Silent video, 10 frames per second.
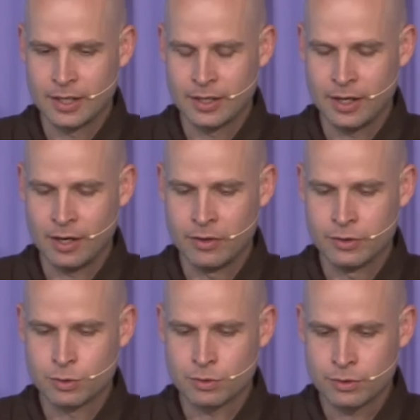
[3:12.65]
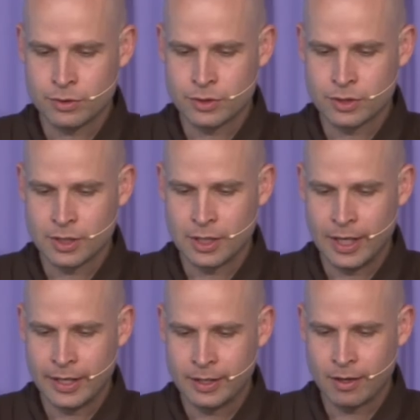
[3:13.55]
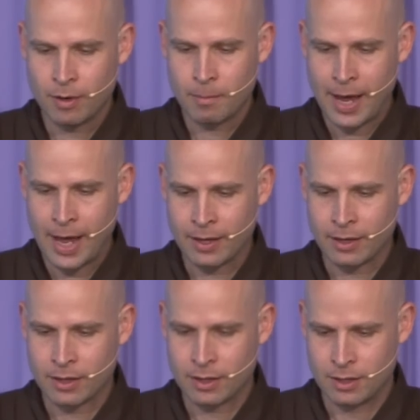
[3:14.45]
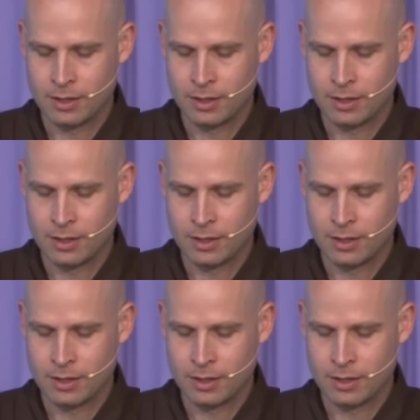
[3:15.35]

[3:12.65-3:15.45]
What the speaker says: They are the torch lighting our path,